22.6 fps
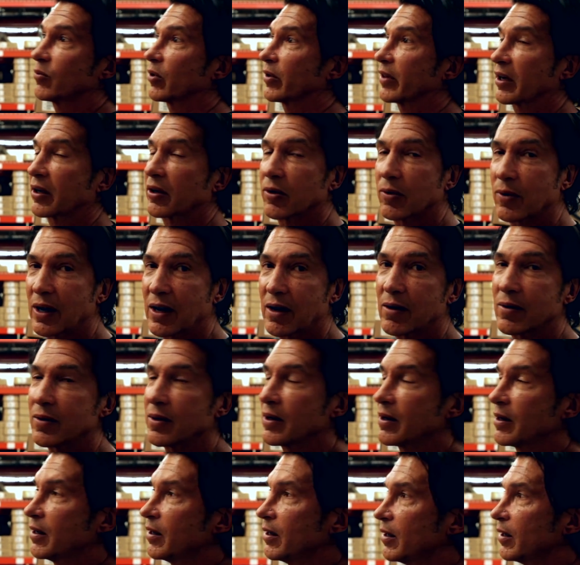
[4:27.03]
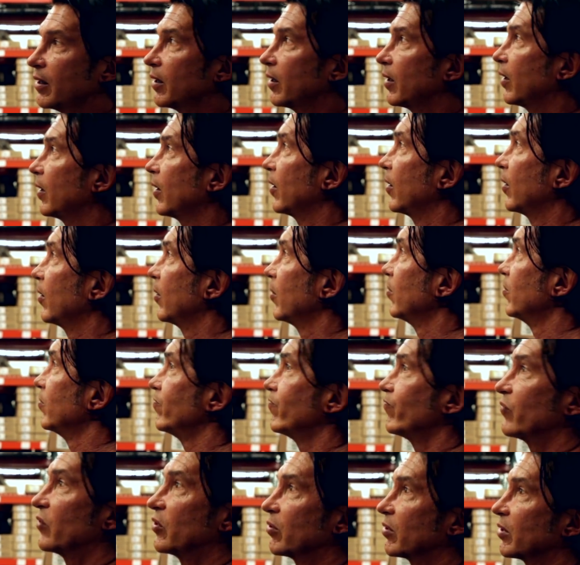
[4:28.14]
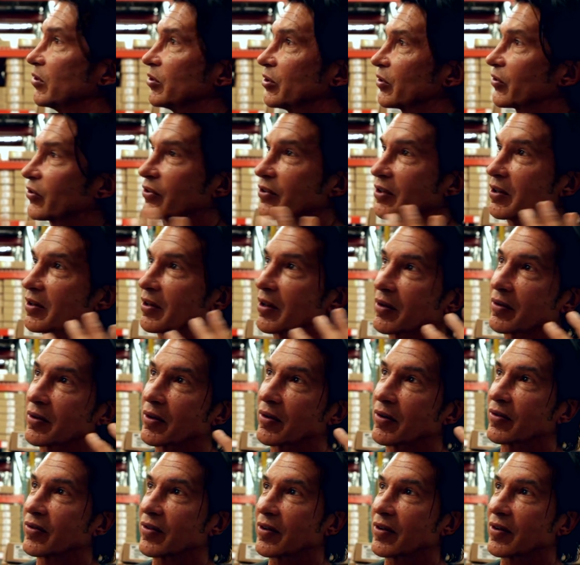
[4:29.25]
where they go out. You can just see that there's